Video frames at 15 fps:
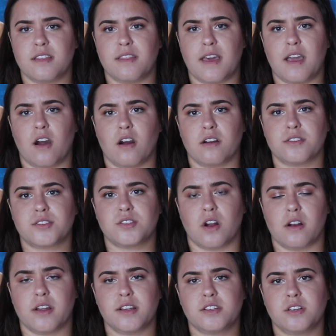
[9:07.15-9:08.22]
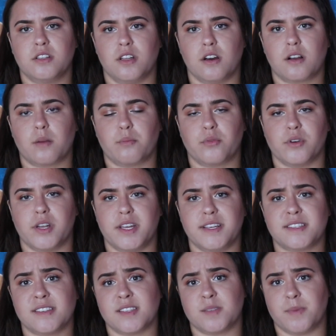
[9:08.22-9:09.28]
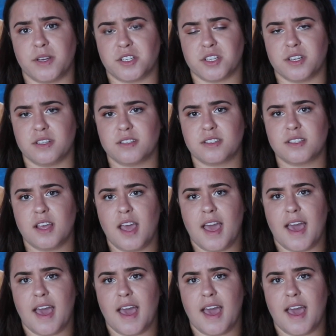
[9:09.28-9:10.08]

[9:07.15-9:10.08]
they are starting to look pretty suspicious,